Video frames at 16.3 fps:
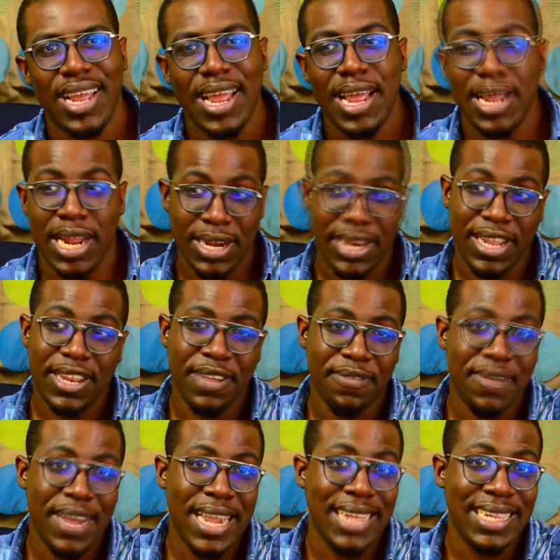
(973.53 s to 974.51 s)
And yet you
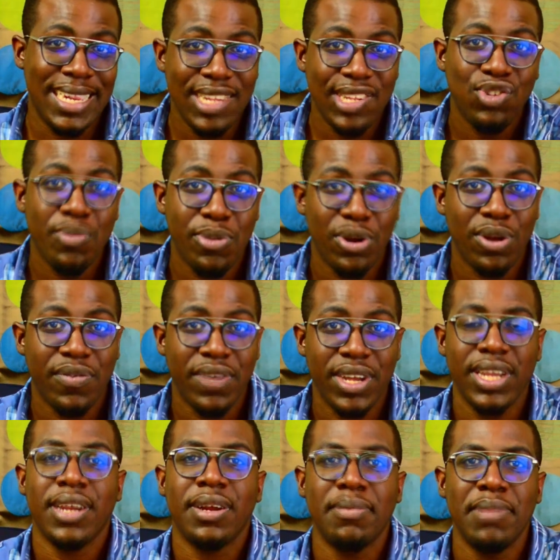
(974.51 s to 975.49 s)
find this woman over
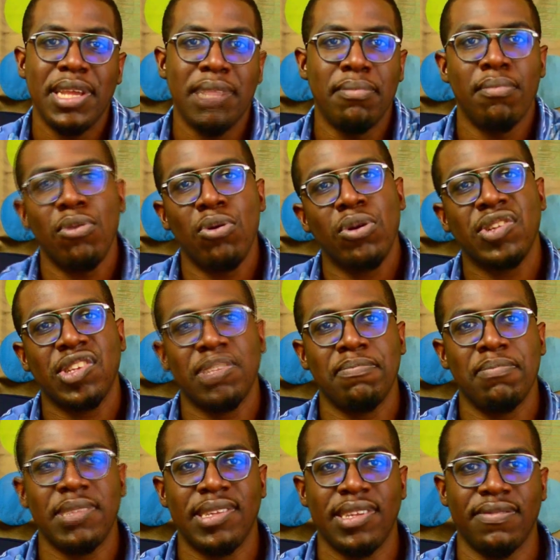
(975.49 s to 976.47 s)
here being more
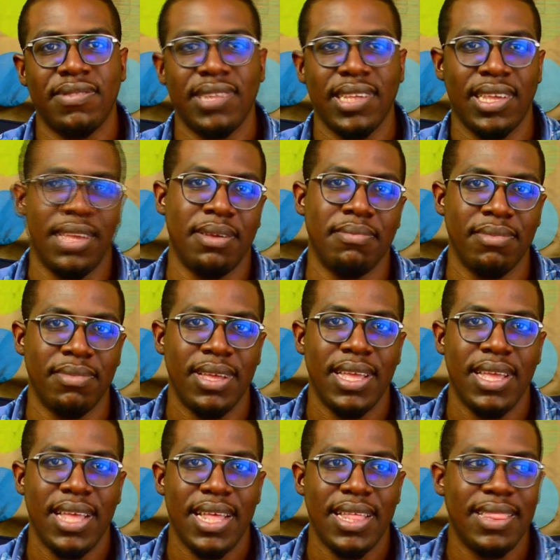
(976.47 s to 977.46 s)
submissive to him
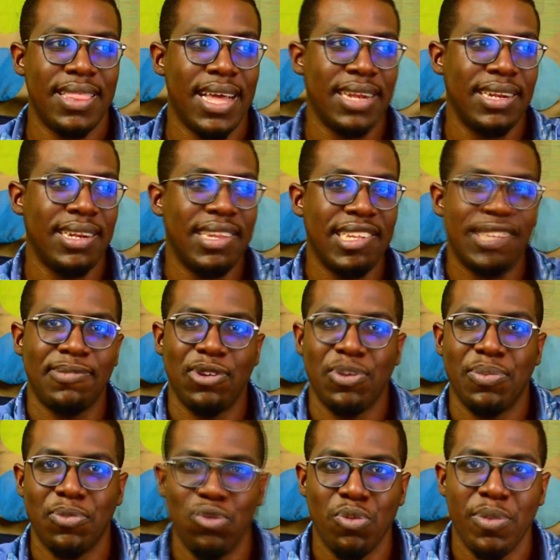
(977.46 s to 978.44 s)
than this
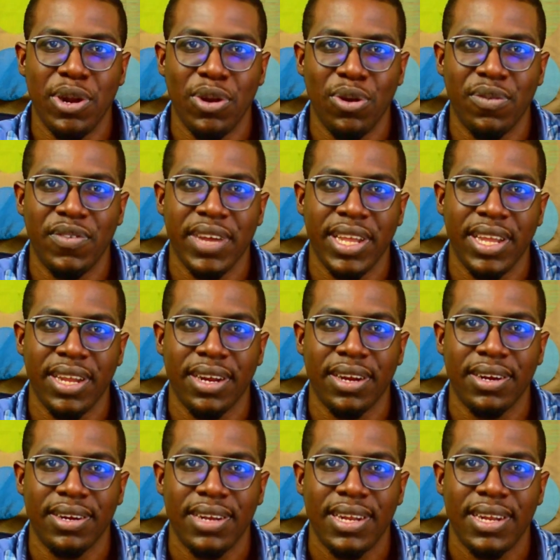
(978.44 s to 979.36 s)
woman over here.